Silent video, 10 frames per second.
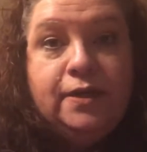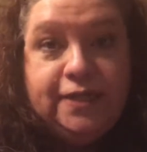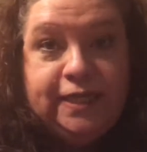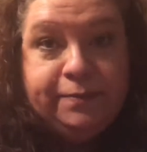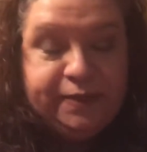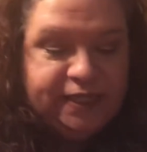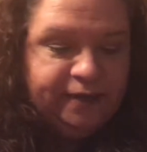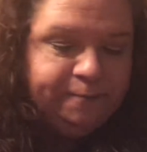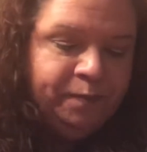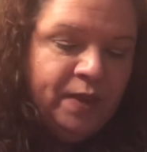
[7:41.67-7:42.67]
It's
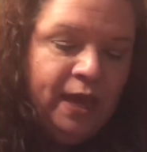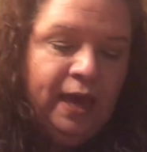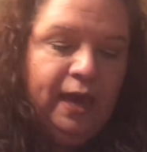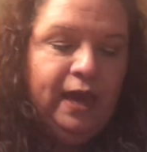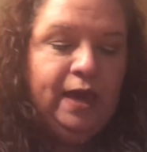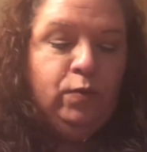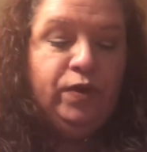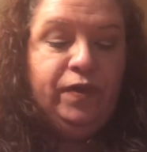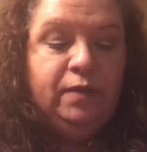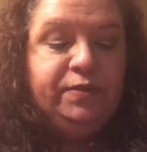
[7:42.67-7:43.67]
Ipsy. And
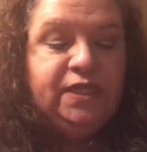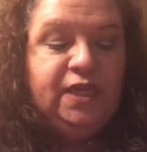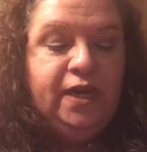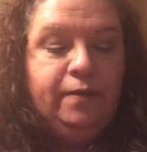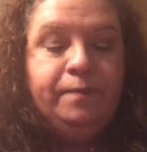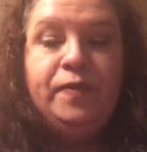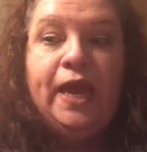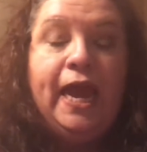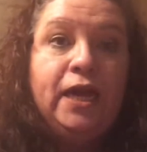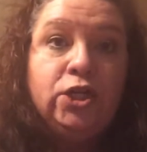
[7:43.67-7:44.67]
with Ipsy,
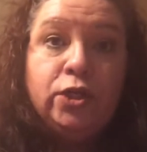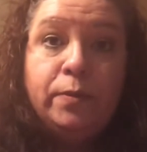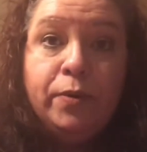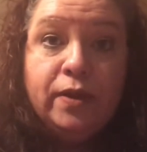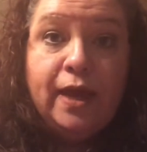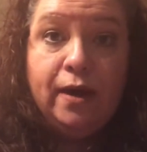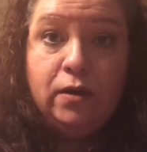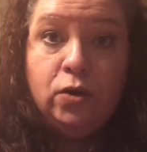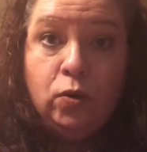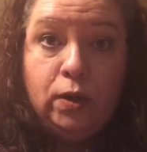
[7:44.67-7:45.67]
I actually put that
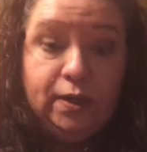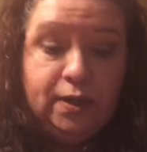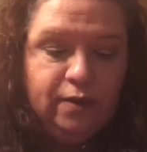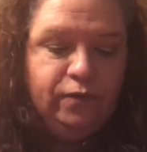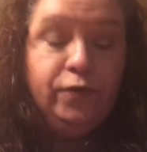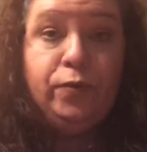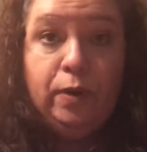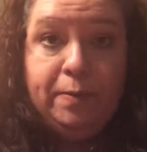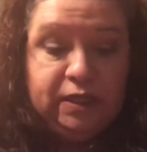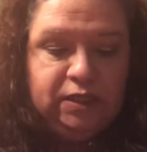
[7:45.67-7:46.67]
on hold for
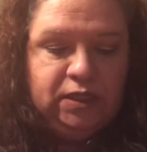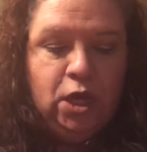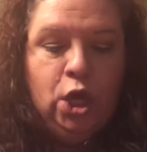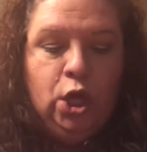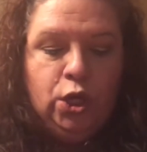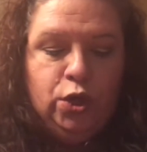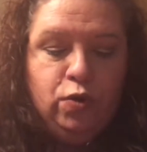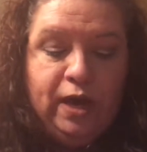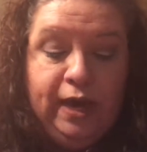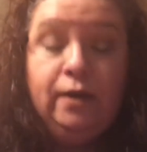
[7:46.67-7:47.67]
3 months. You
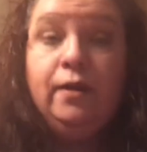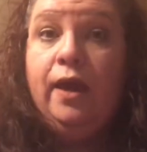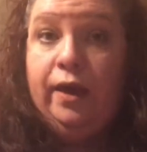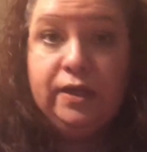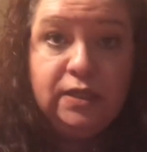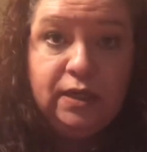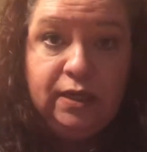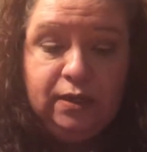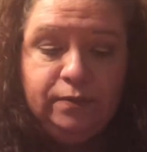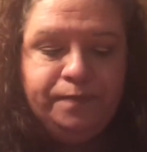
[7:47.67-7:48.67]
can cancel
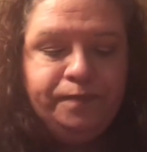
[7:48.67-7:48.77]
it.